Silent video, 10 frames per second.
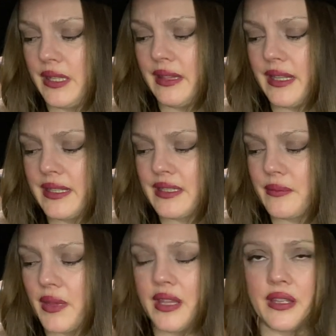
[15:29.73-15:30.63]
That's
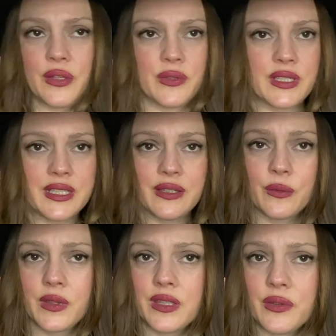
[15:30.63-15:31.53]
something that you need to deal
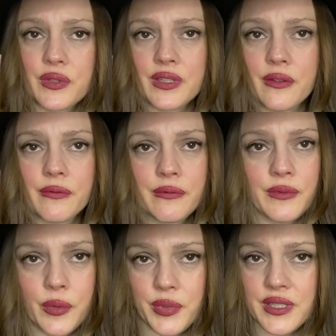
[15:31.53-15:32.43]
with in yourself.
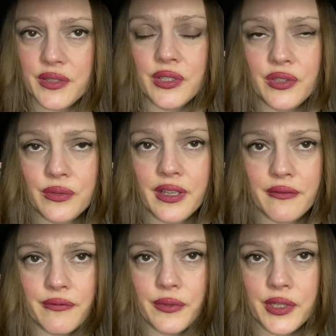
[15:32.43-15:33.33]
Nobody's going to do that
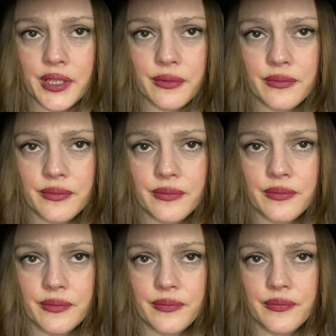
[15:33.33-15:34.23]
for you.
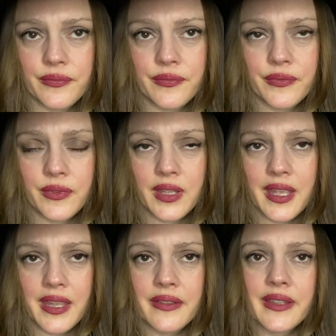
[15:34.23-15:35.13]

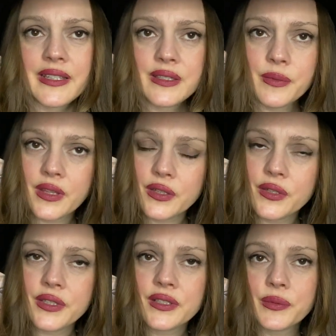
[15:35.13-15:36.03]
Okay? That's something that
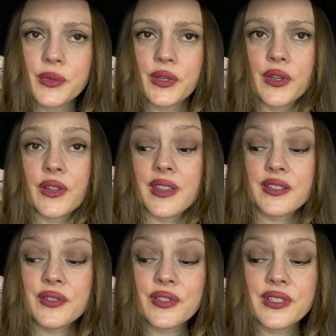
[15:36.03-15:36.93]
you need to work on.
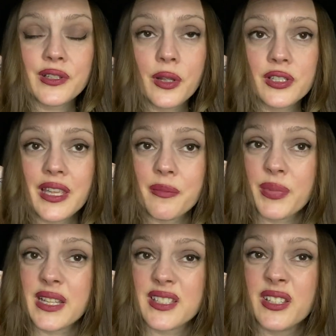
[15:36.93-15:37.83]
Things are going to start to get
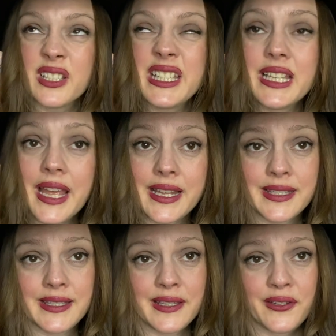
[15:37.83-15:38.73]
better.
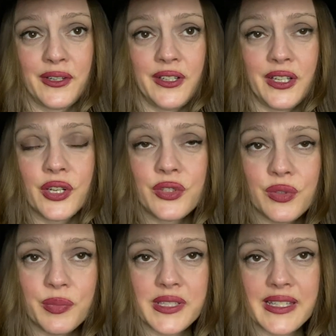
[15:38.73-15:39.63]
Yes!
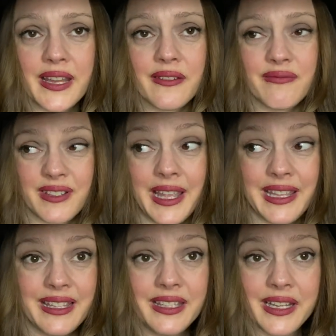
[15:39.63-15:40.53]
100%.
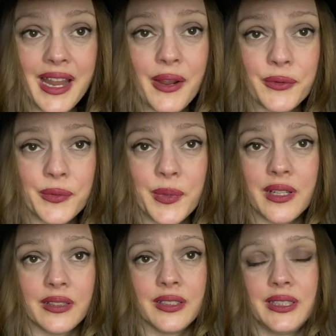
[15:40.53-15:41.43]
Like, in the now as well.